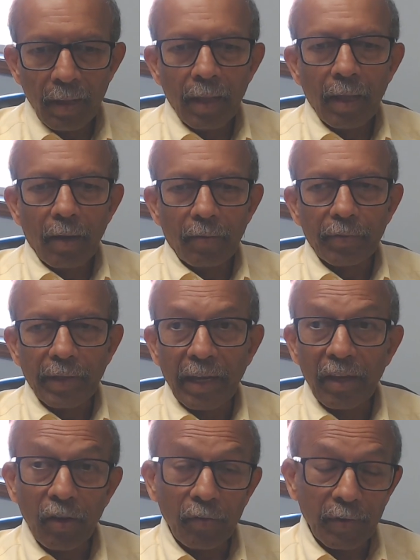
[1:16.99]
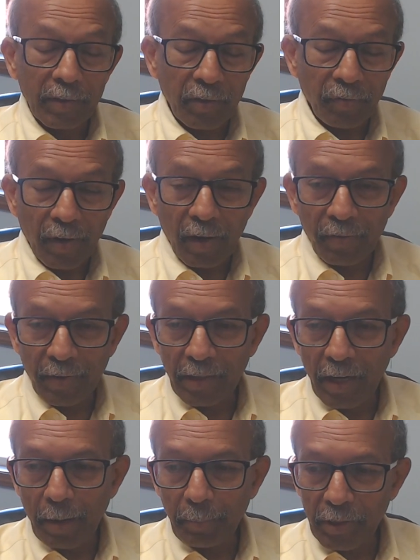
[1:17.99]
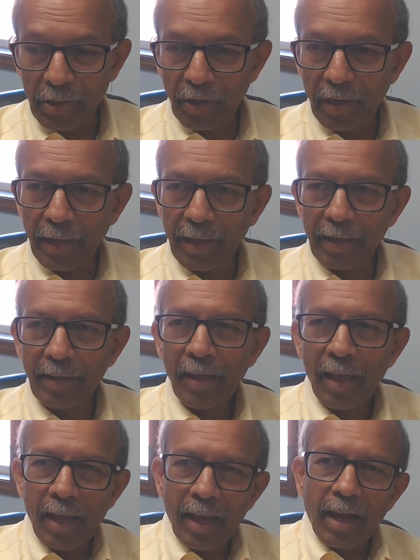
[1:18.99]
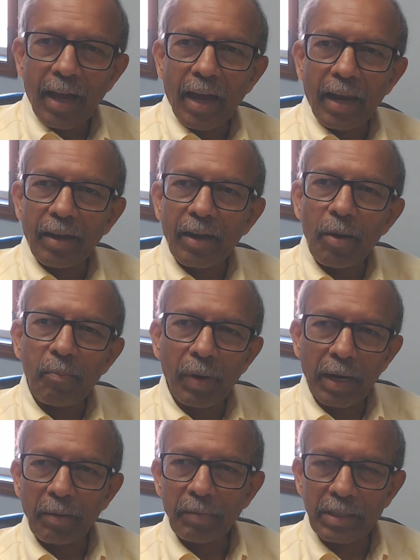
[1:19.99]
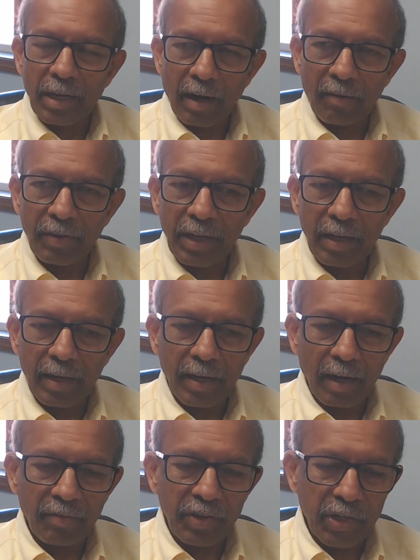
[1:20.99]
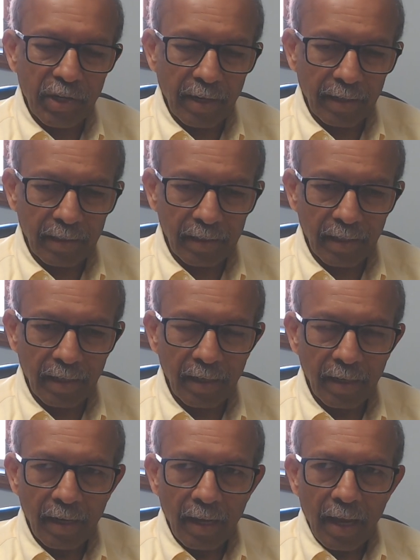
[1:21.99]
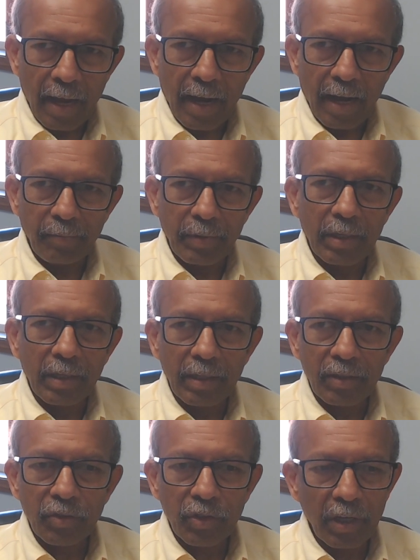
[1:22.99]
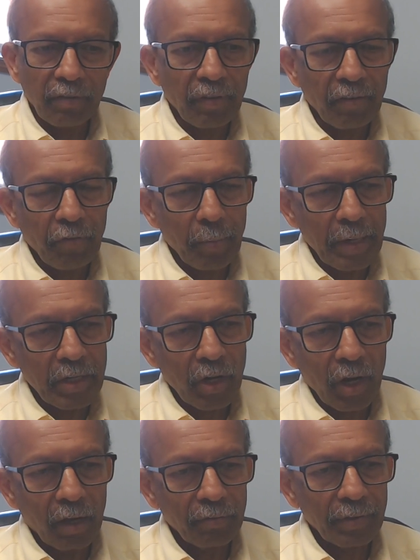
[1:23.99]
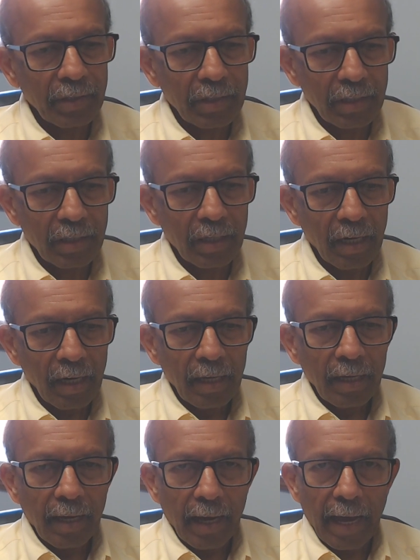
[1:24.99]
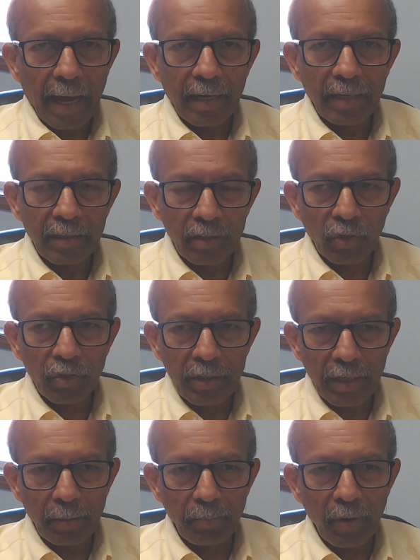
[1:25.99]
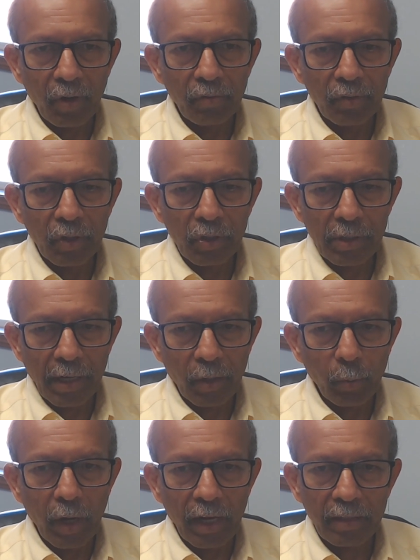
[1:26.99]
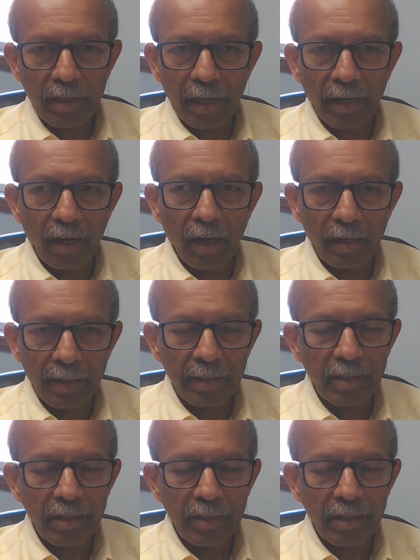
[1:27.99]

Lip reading: Thank you, first of all, for the opportunity. And my name is Ravishanker. I'm the Chief Information Officer and Associate Provost at Wellesley College.